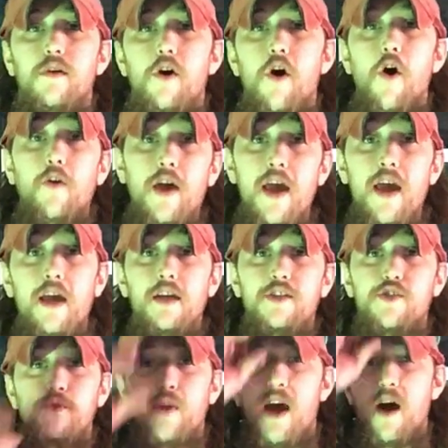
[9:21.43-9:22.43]
Okay,
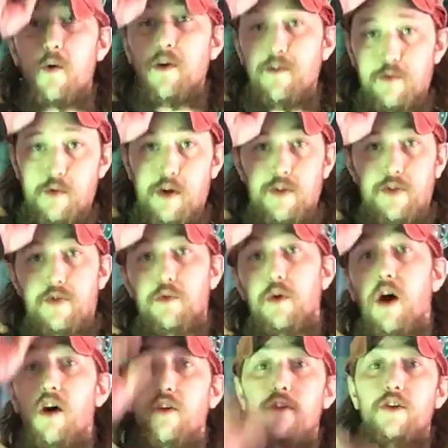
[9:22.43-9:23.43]
so now we've run through
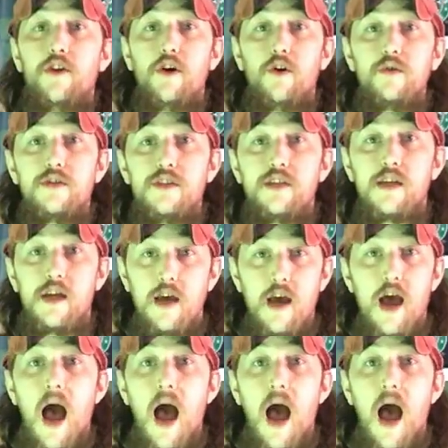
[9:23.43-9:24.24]
all the notes.